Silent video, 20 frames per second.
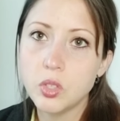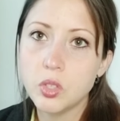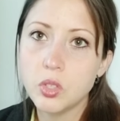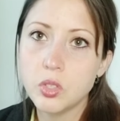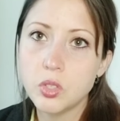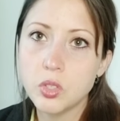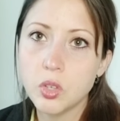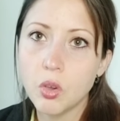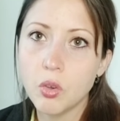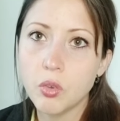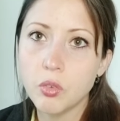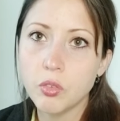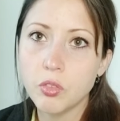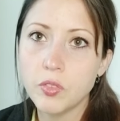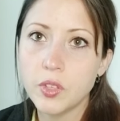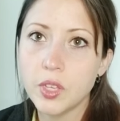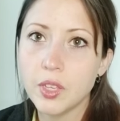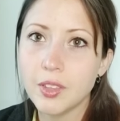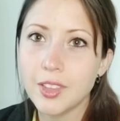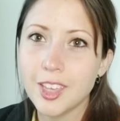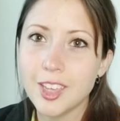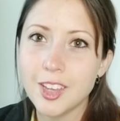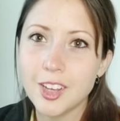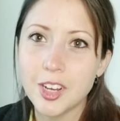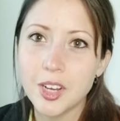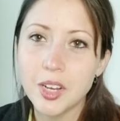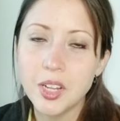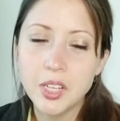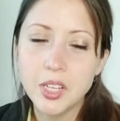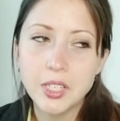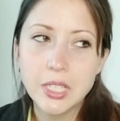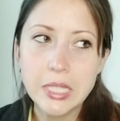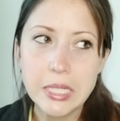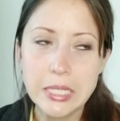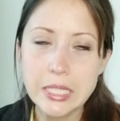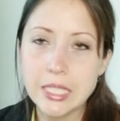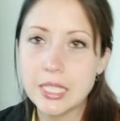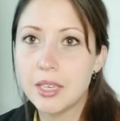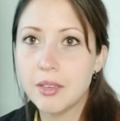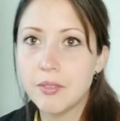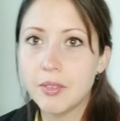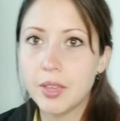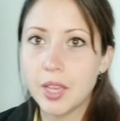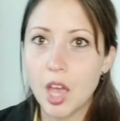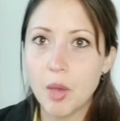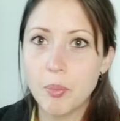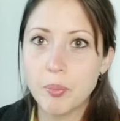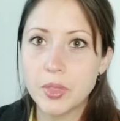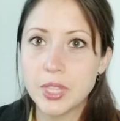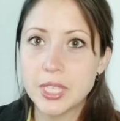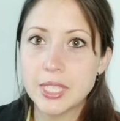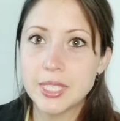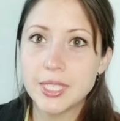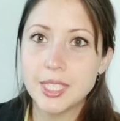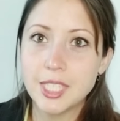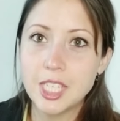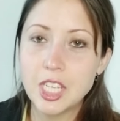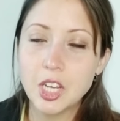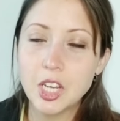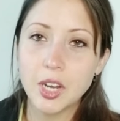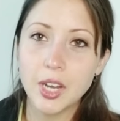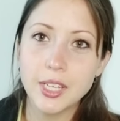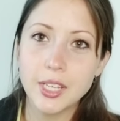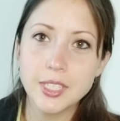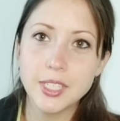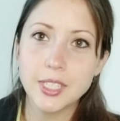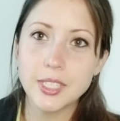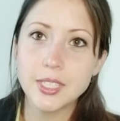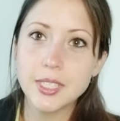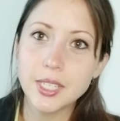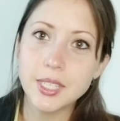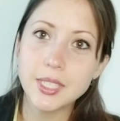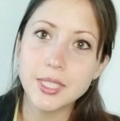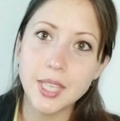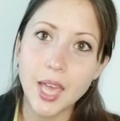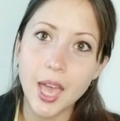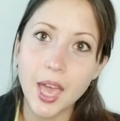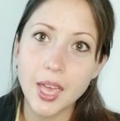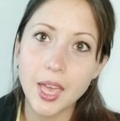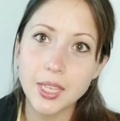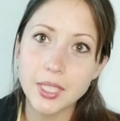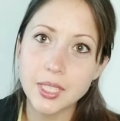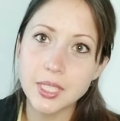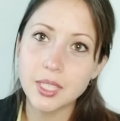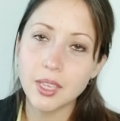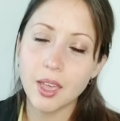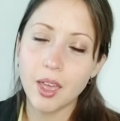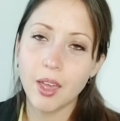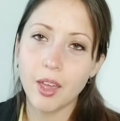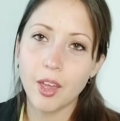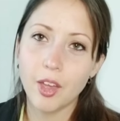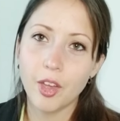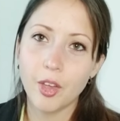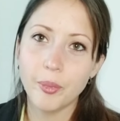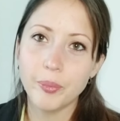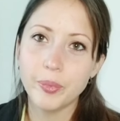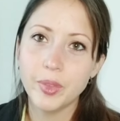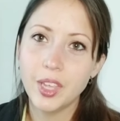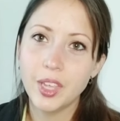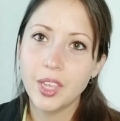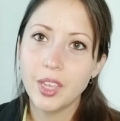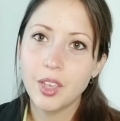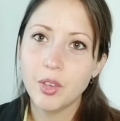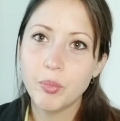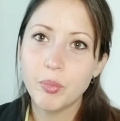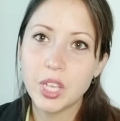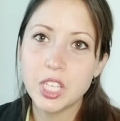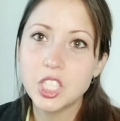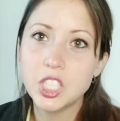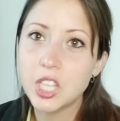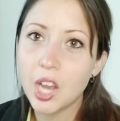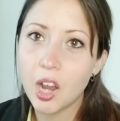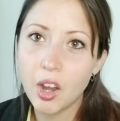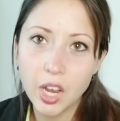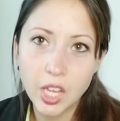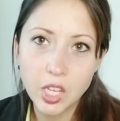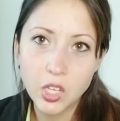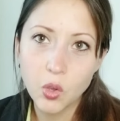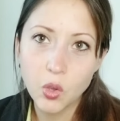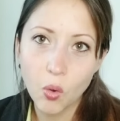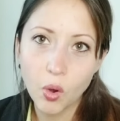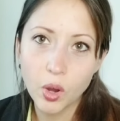don't feel like you're giving up the secret to success by sharing your